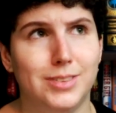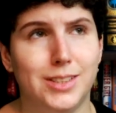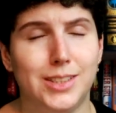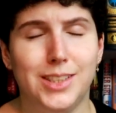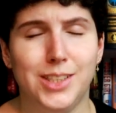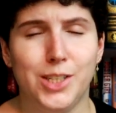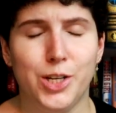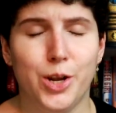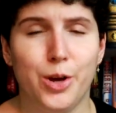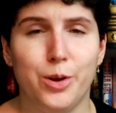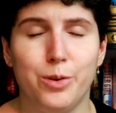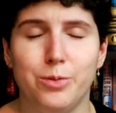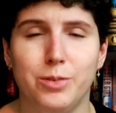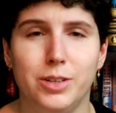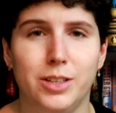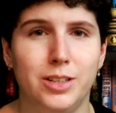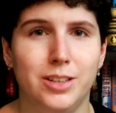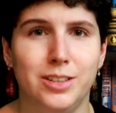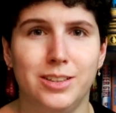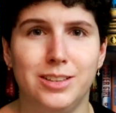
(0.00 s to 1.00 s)
I don't know.
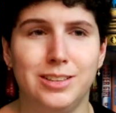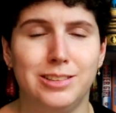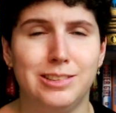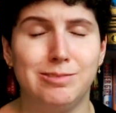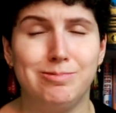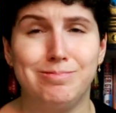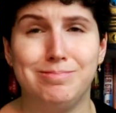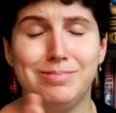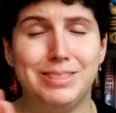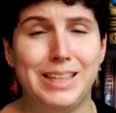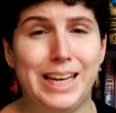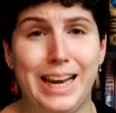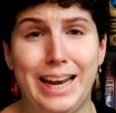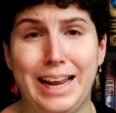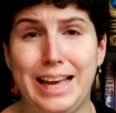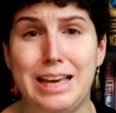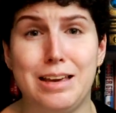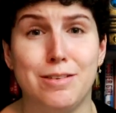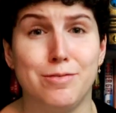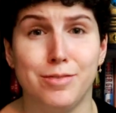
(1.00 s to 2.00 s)

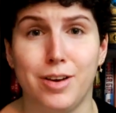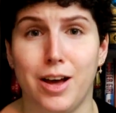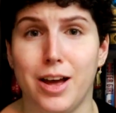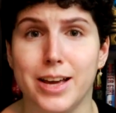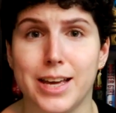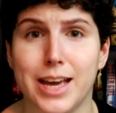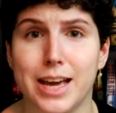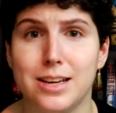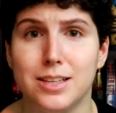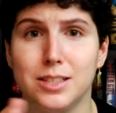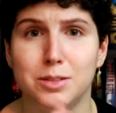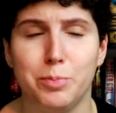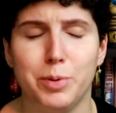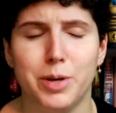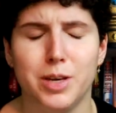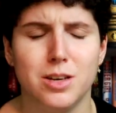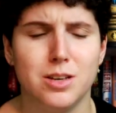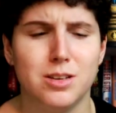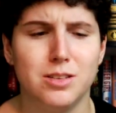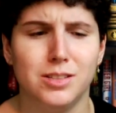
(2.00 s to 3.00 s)
Leave, I guess,
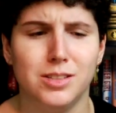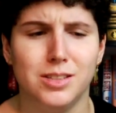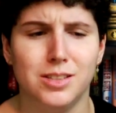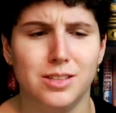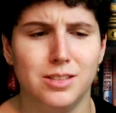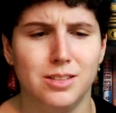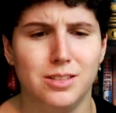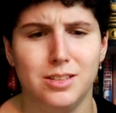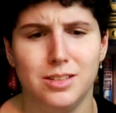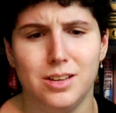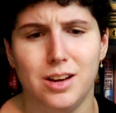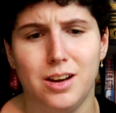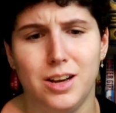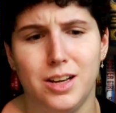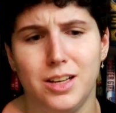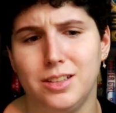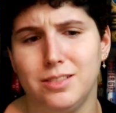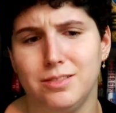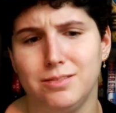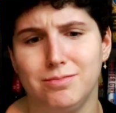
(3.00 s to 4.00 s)
because
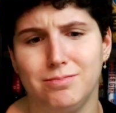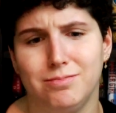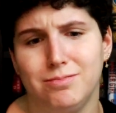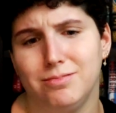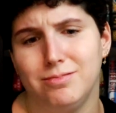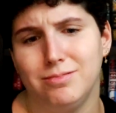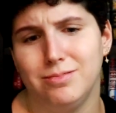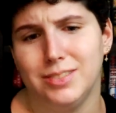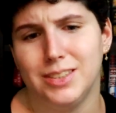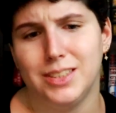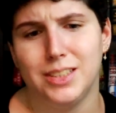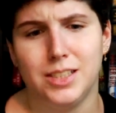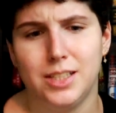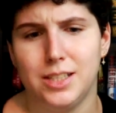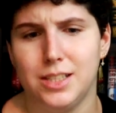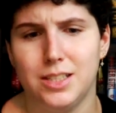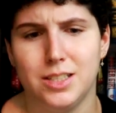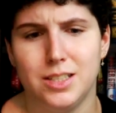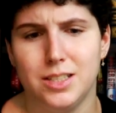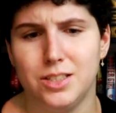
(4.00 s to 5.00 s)

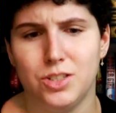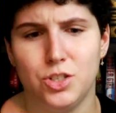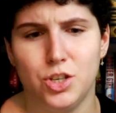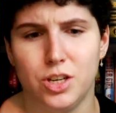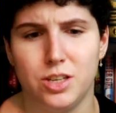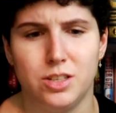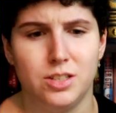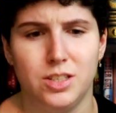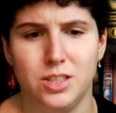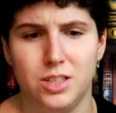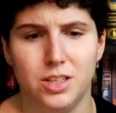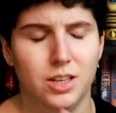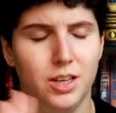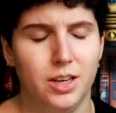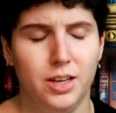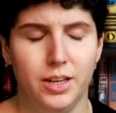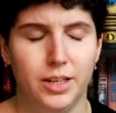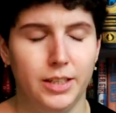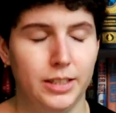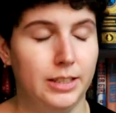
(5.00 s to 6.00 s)
it's just
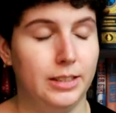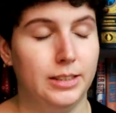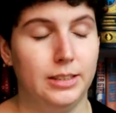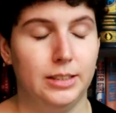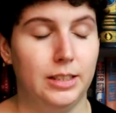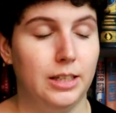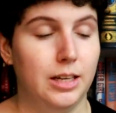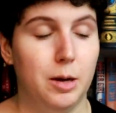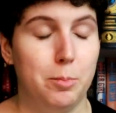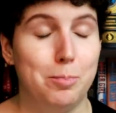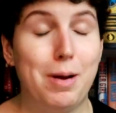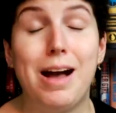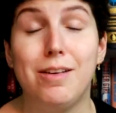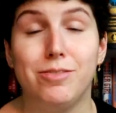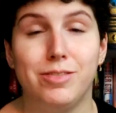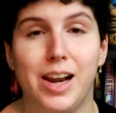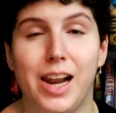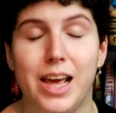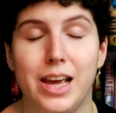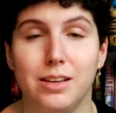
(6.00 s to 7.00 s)

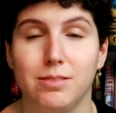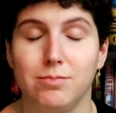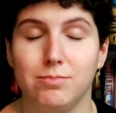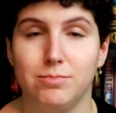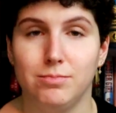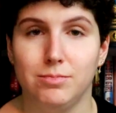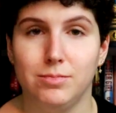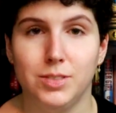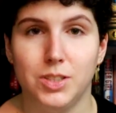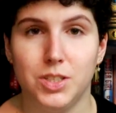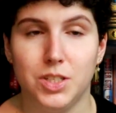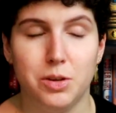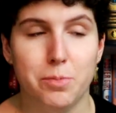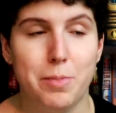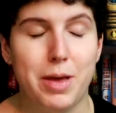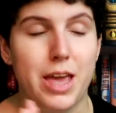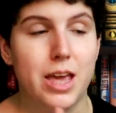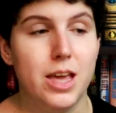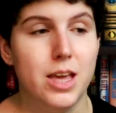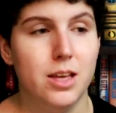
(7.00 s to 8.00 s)
baffling to
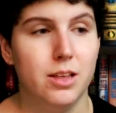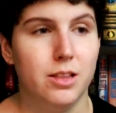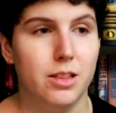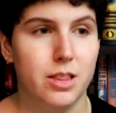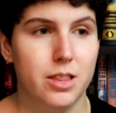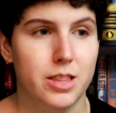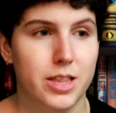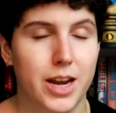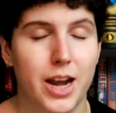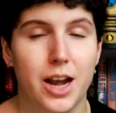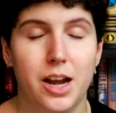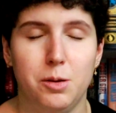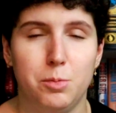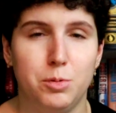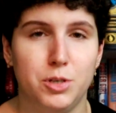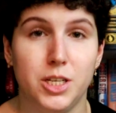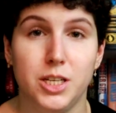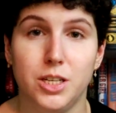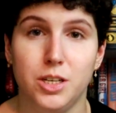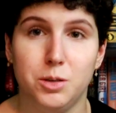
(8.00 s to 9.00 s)
me that
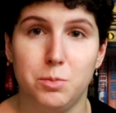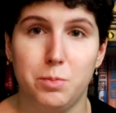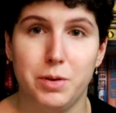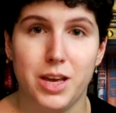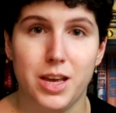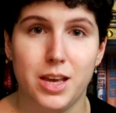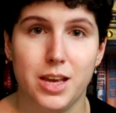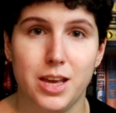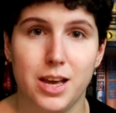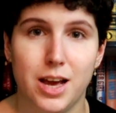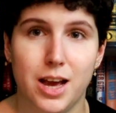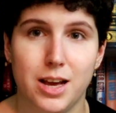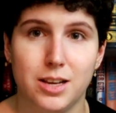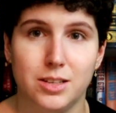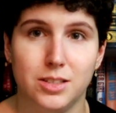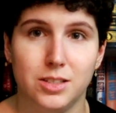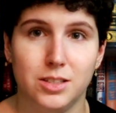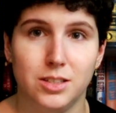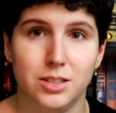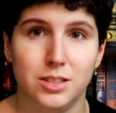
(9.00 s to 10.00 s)
anybody could be
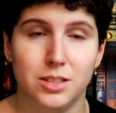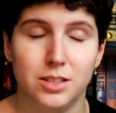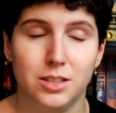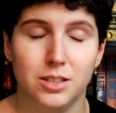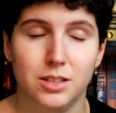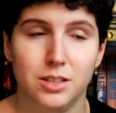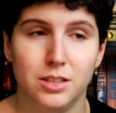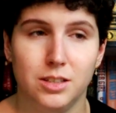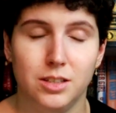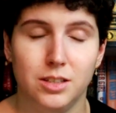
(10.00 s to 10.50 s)
as